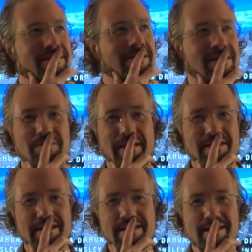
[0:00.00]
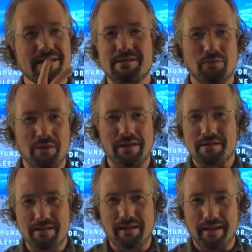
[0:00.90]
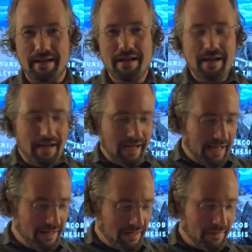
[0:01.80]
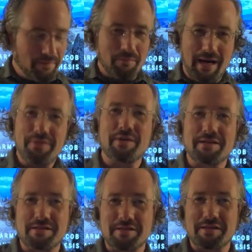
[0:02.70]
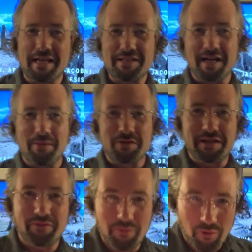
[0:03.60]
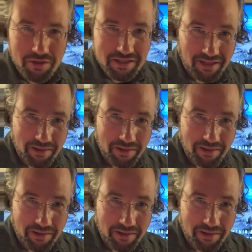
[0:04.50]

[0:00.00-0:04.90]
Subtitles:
just doesn't make sense. That's really silly. And my thesis at that time was even more silly,